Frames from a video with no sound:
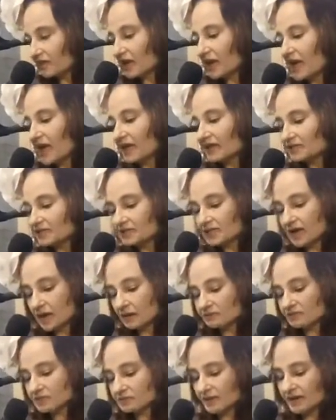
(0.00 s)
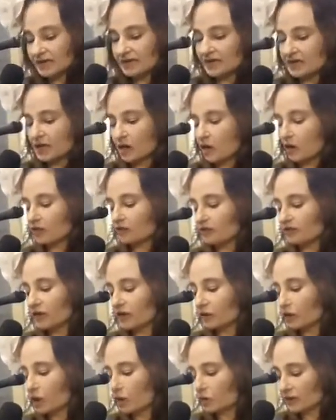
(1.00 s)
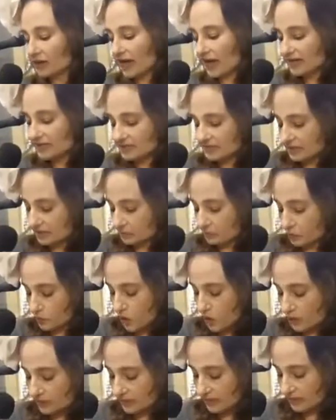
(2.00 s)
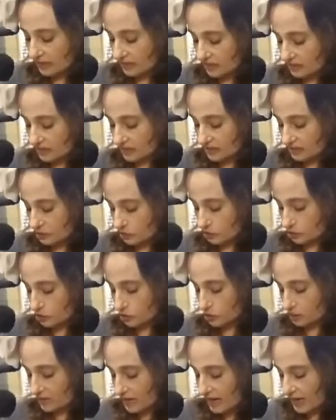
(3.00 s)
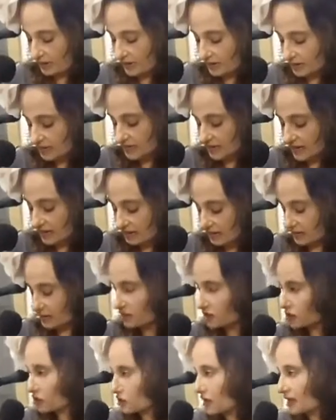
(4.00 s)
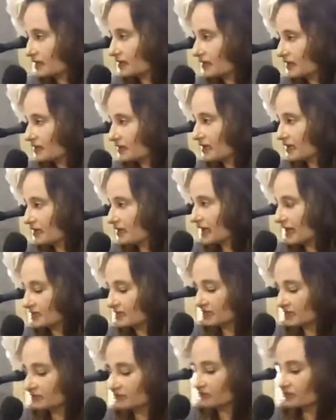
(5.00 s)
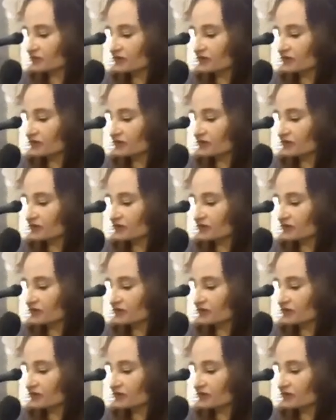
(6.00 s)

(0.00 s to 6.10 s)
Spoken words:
And speaking of long lasting, Boronia is not too bad. That's another Australian native.